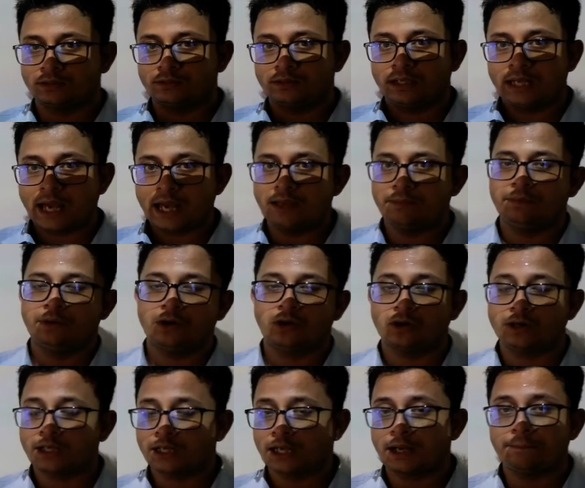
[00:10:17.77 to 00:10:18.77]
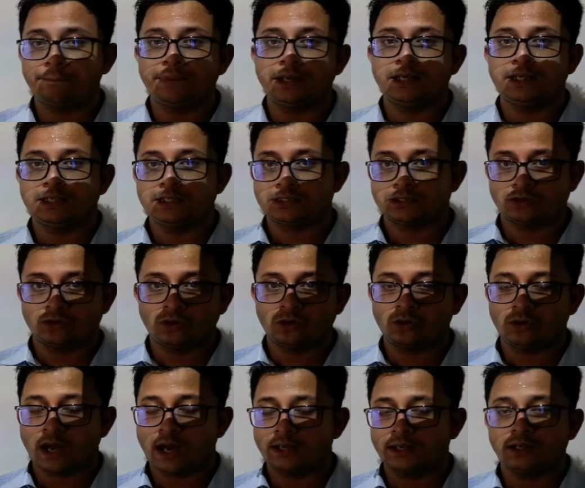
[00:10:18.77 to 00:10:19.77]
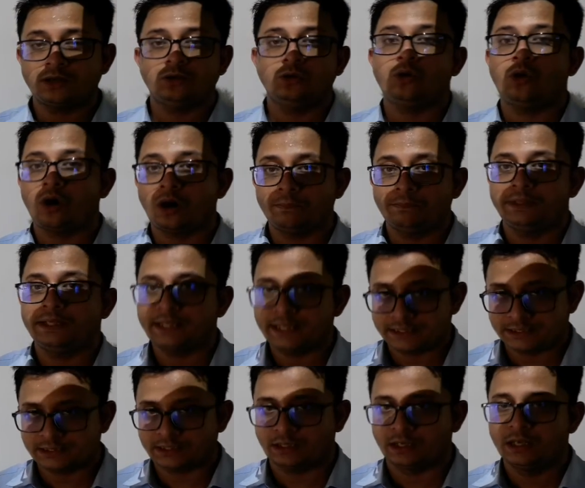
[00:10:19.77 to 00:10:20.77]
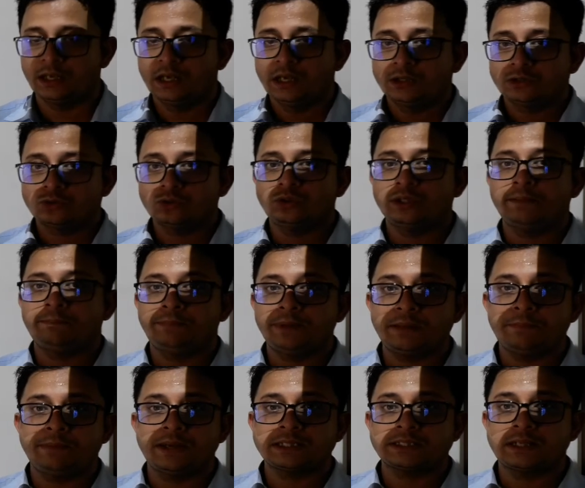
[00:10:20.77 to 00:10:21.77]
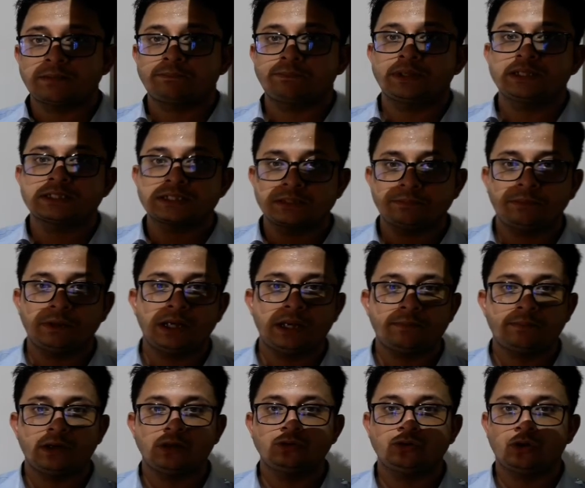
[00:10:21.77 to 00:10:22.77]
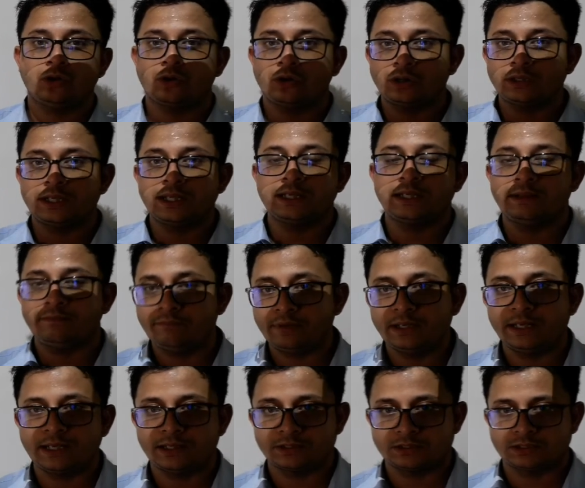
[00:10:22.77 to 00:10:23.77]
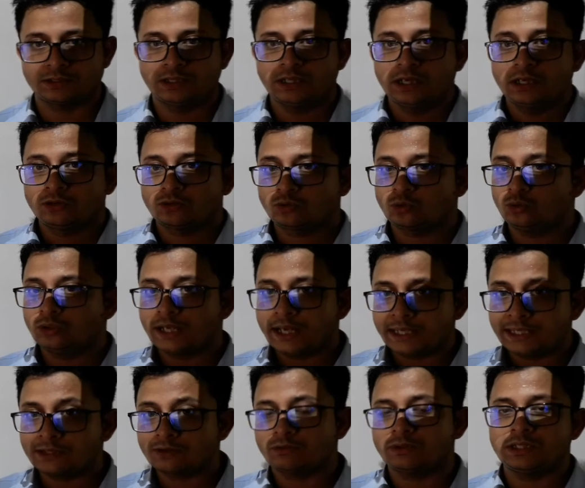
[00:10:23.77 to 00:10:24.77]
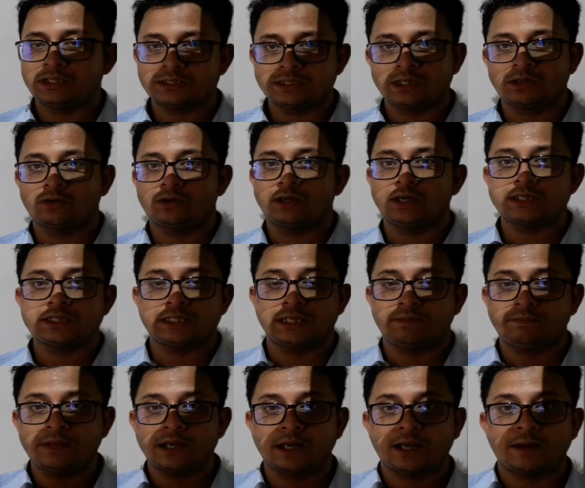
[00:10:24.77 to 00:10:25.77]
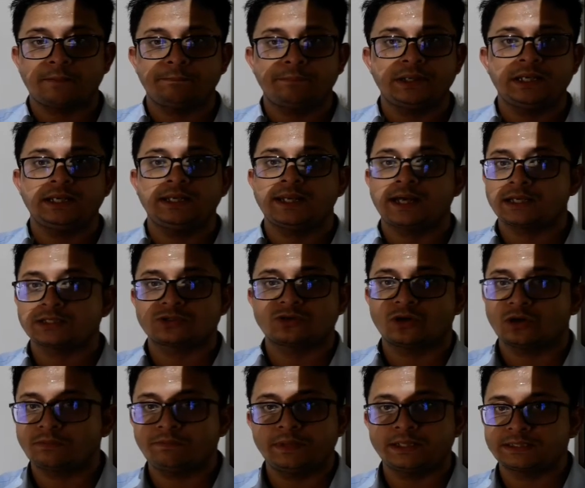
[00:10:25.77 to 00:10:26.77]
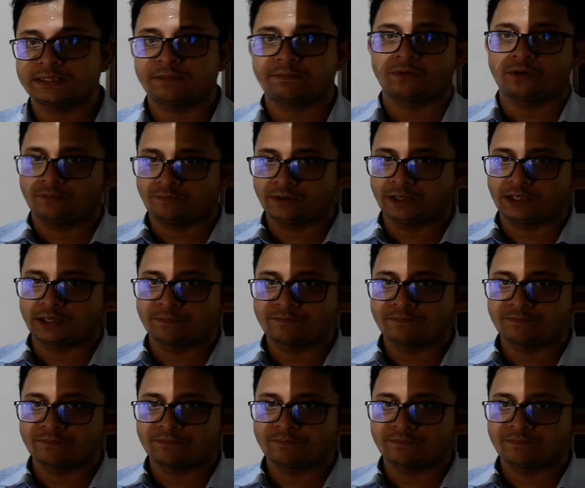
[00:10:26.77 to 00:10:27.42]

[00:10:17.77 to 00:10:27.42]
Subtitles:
liable, or the company is under no obligation to repay back the principal amount or the dividends to the equity shareholders if the company does not make a profit.